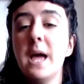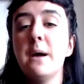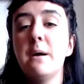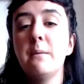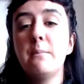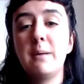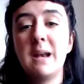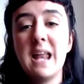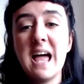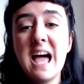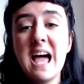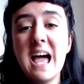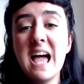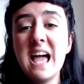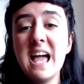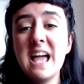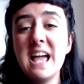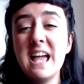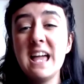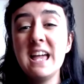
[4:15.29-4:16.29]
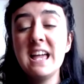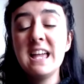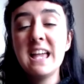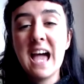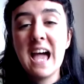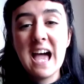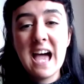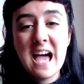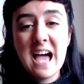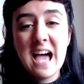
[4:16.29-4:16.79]
play
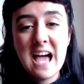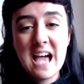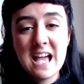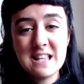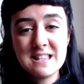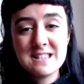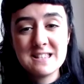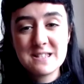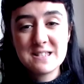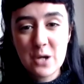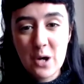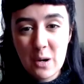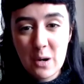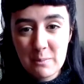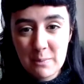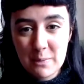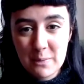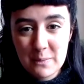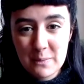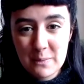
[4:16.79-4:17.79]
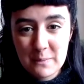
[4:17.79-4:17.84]
and stop.